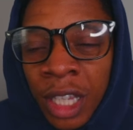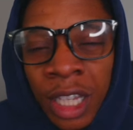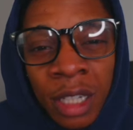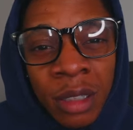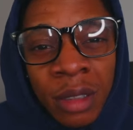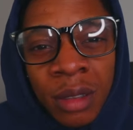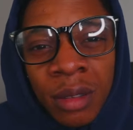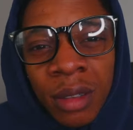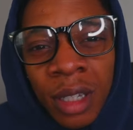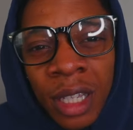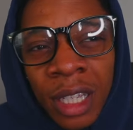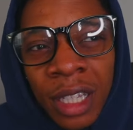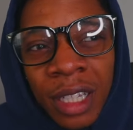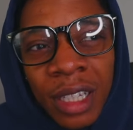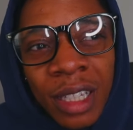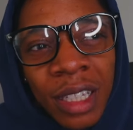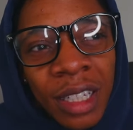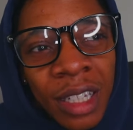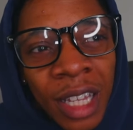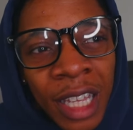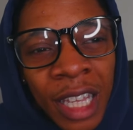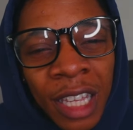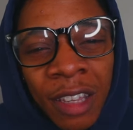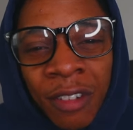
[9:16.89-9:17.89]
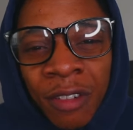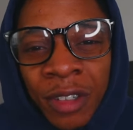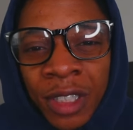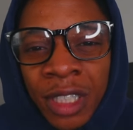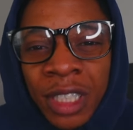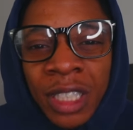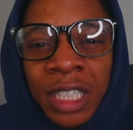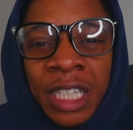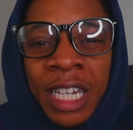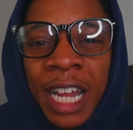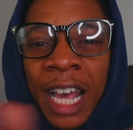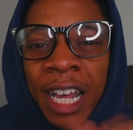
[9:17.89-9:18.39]
Like like like it
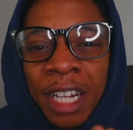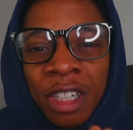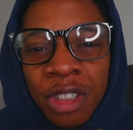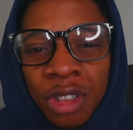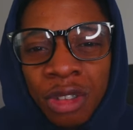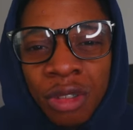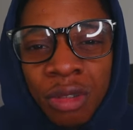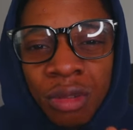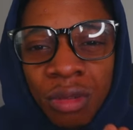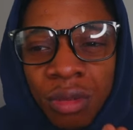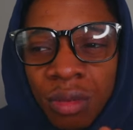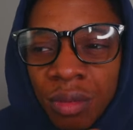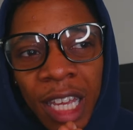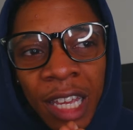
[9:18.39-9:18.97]
was natural.